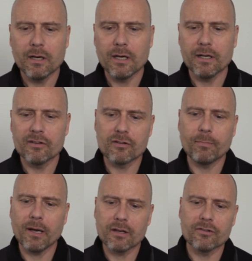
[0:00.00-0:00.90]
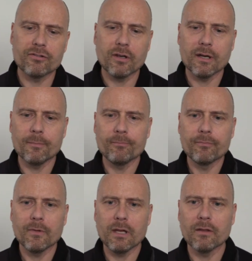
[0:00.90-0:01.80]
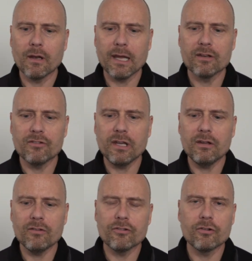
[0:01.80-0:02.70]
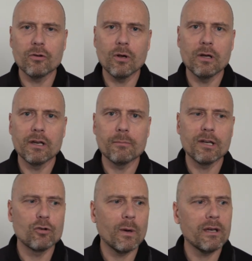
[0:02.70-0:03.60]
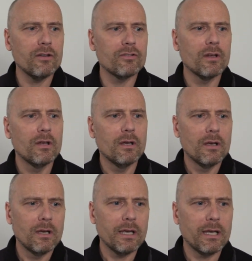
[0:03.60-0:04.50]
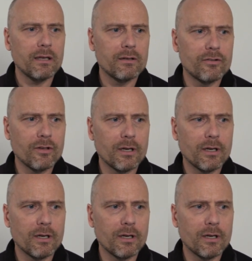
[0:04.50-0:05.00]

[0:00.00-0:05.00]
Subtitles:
it spikes in the late teens to early to mid-20s, and